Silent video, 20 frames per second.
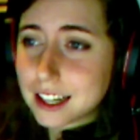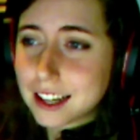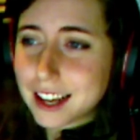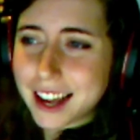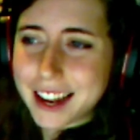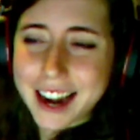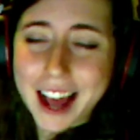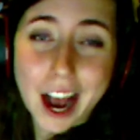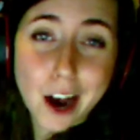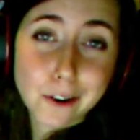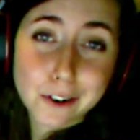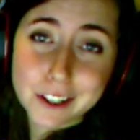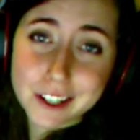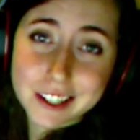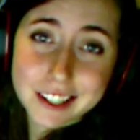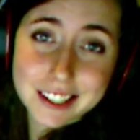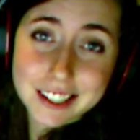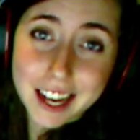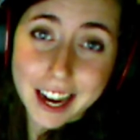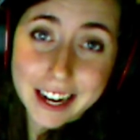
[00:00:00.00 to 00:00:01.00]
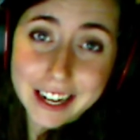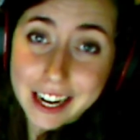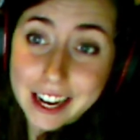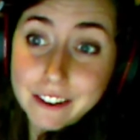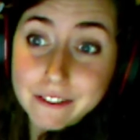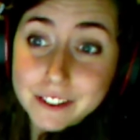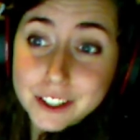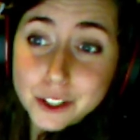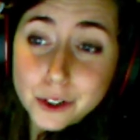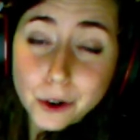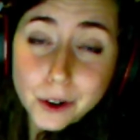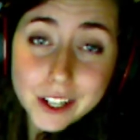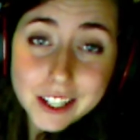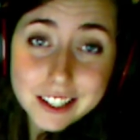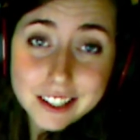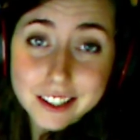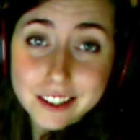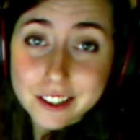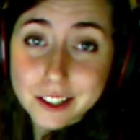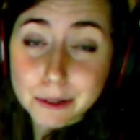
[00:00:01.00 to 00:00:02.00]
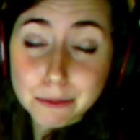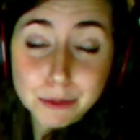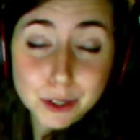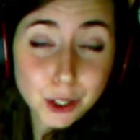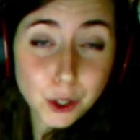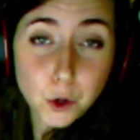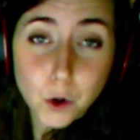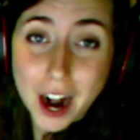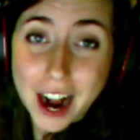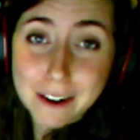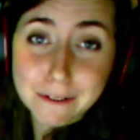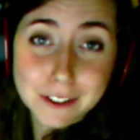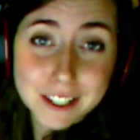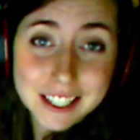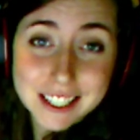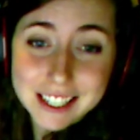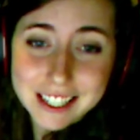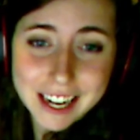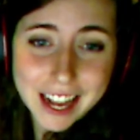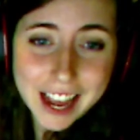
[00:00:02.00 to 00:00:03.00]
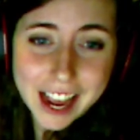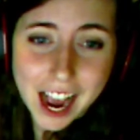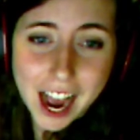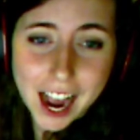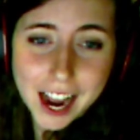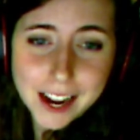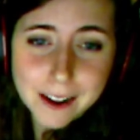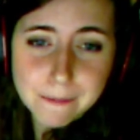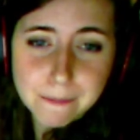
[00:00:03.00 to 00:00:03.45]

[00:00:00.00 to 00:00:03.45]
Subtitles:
and how to design inventory systems and crafting and AI.